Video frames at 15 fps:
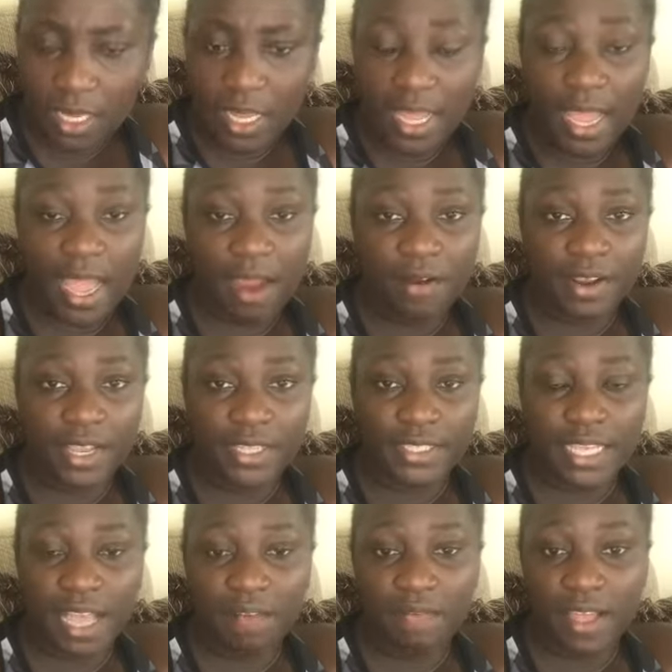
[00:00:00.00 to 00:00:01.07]
Harriet,
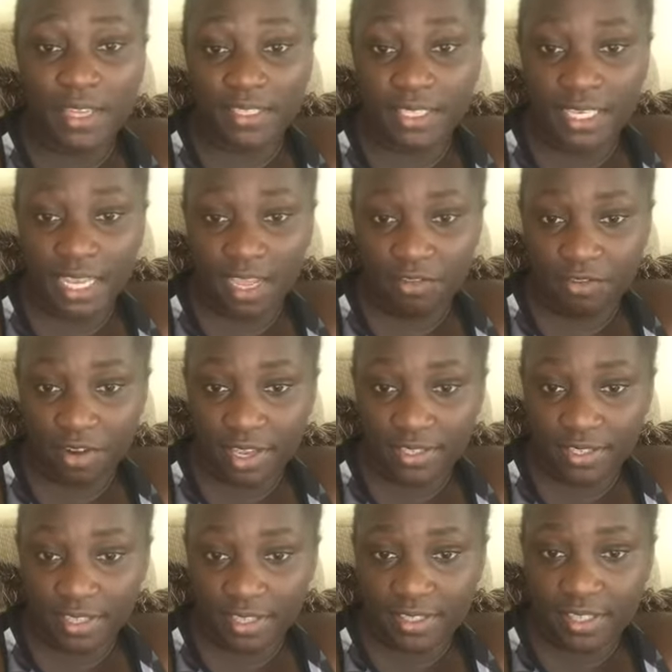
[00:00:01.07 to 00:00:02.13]
I've actually
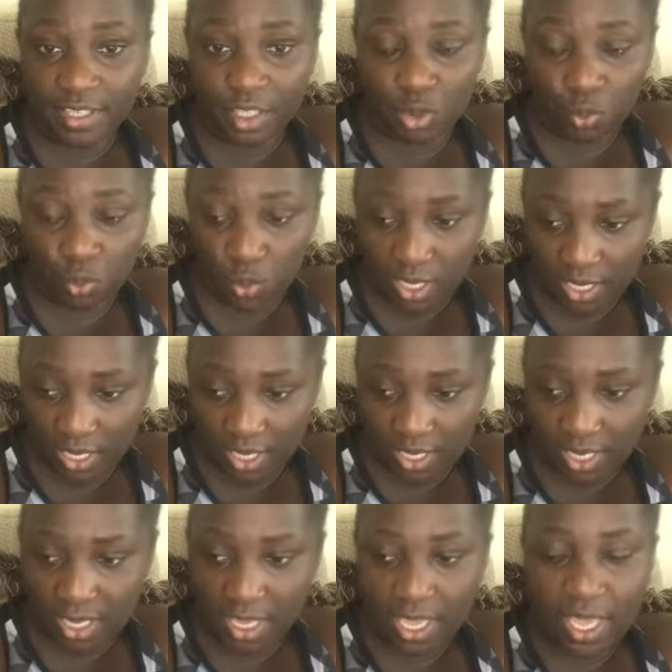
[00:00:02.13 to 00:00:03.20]
addressed this week.
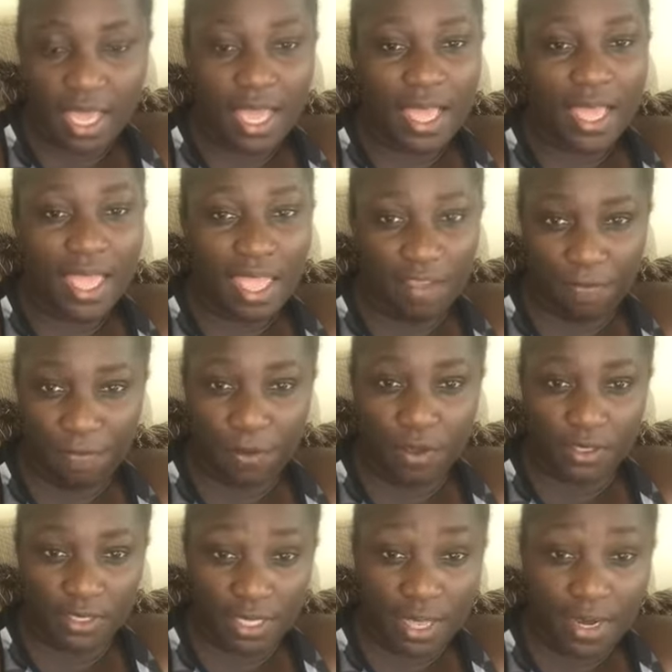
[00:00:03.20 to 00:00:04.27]
If your
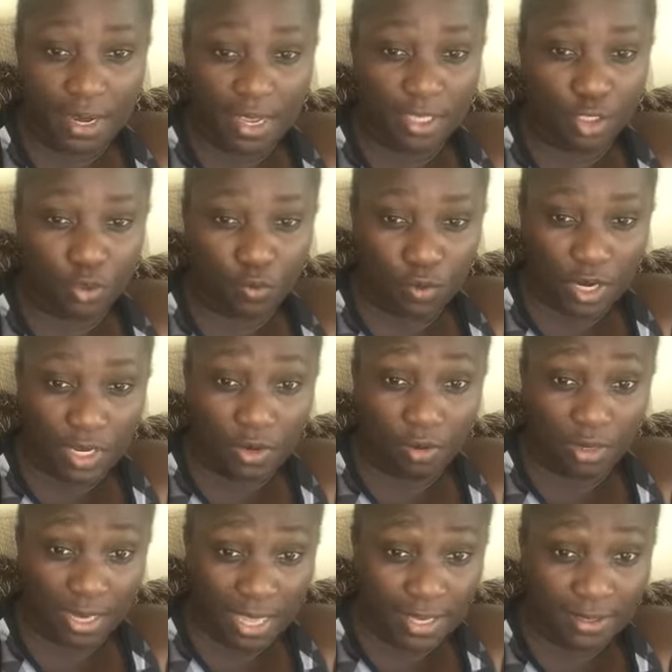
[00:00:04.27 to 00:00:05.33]
son is
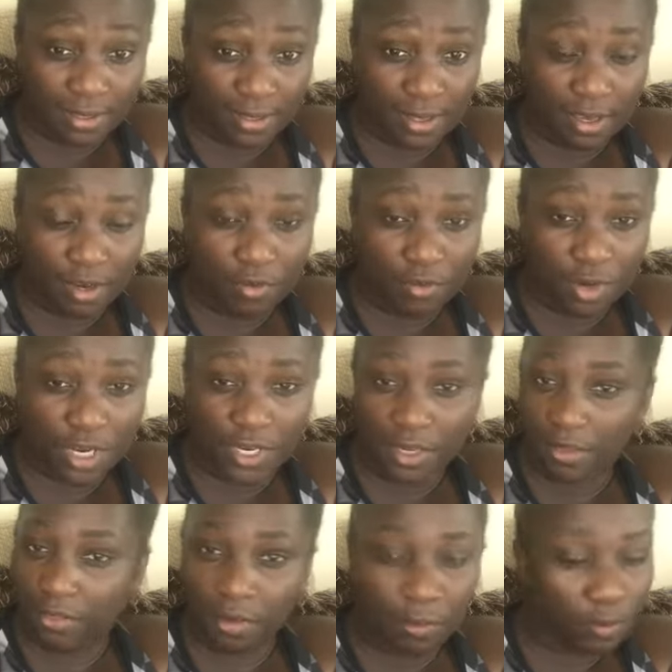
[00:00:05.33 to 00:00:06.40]
lazy in
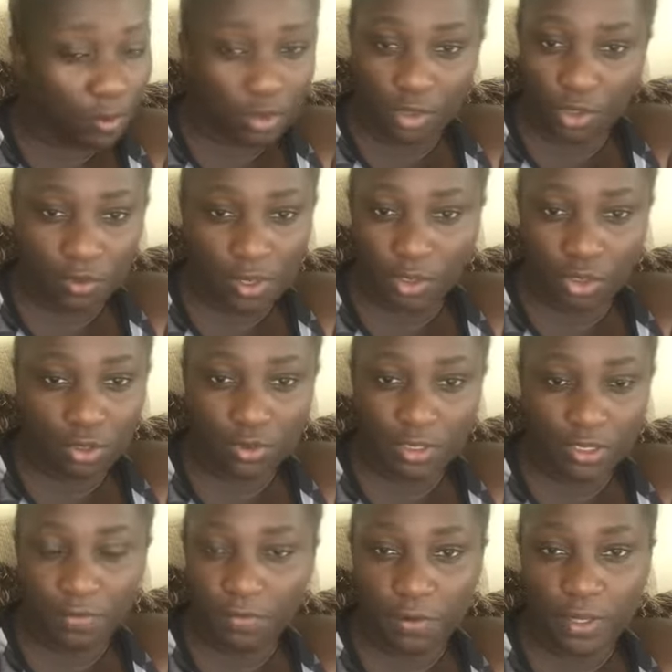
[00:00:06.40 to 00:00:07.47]
reading, the books you are
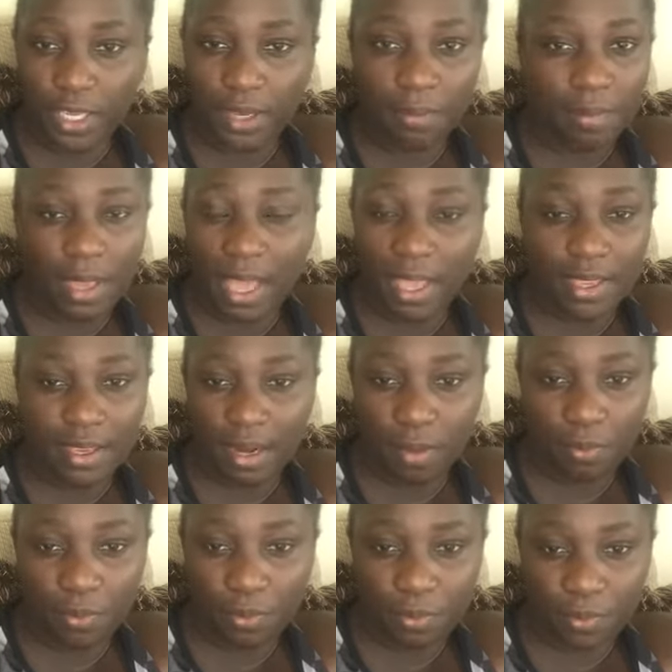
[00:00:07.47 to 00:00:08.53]
choosing for him are
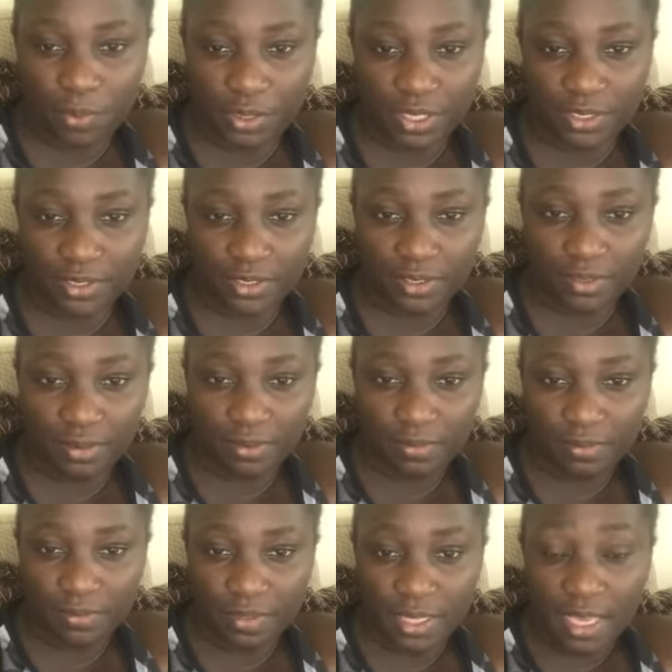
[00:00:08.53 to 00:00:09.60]
inappropriate.
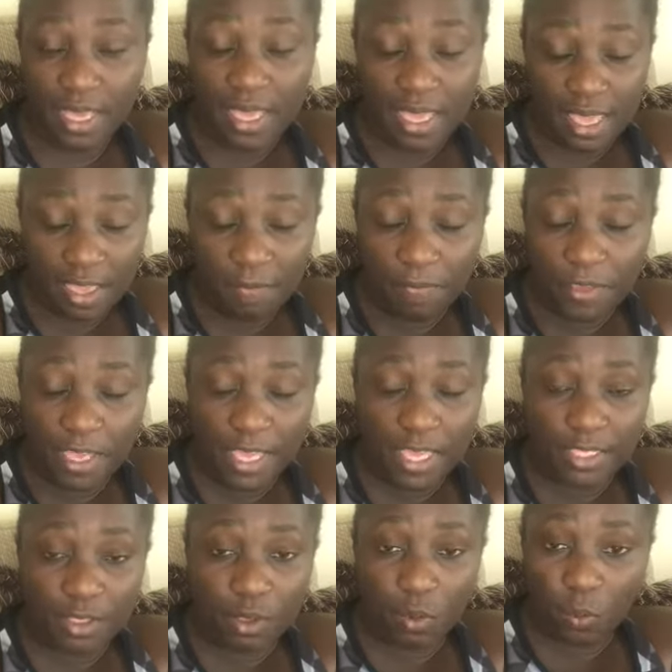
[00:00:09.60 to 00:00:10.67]
If he
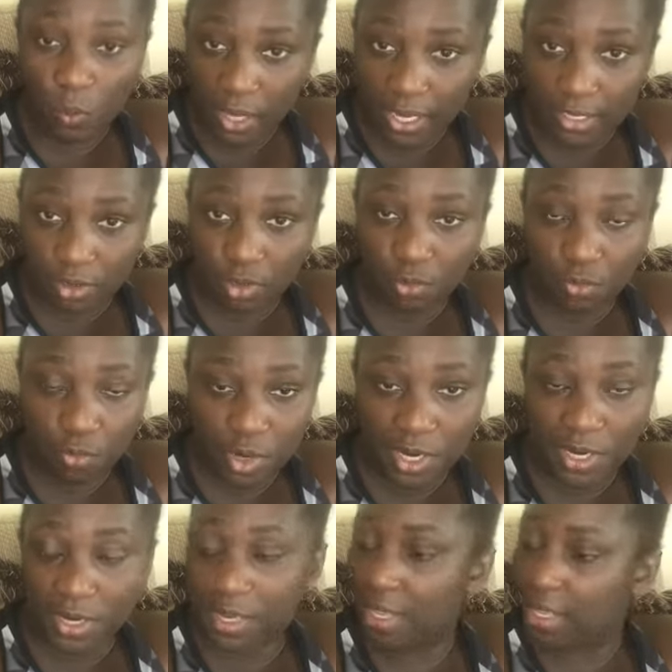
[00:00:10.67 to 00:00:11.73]
is unwilling to
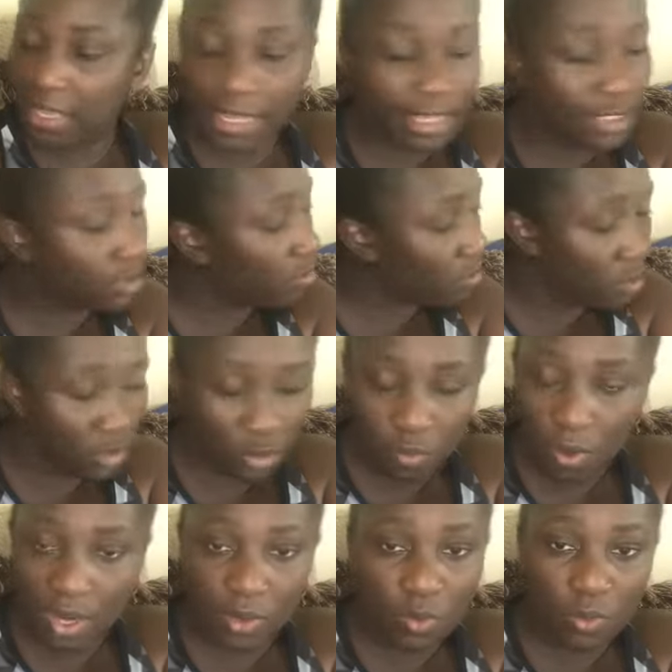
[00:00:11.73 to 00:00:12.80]
read, he is not
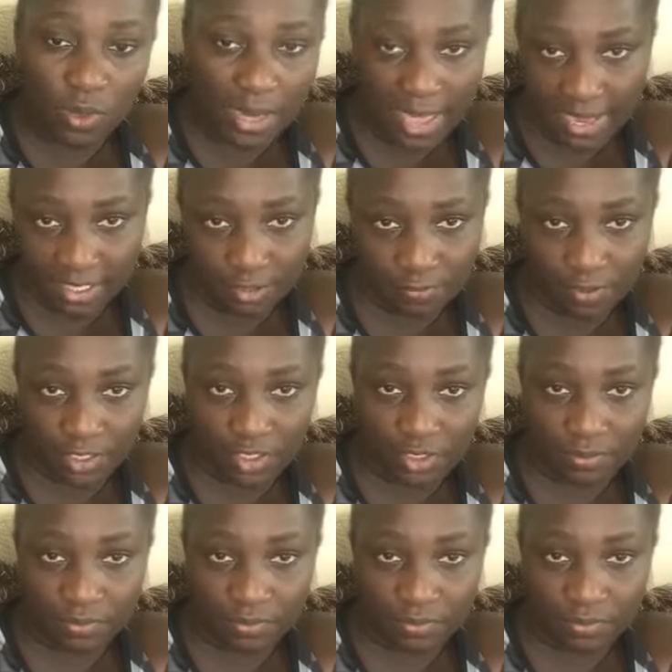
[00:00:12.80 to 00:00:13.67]
one who likes fiction.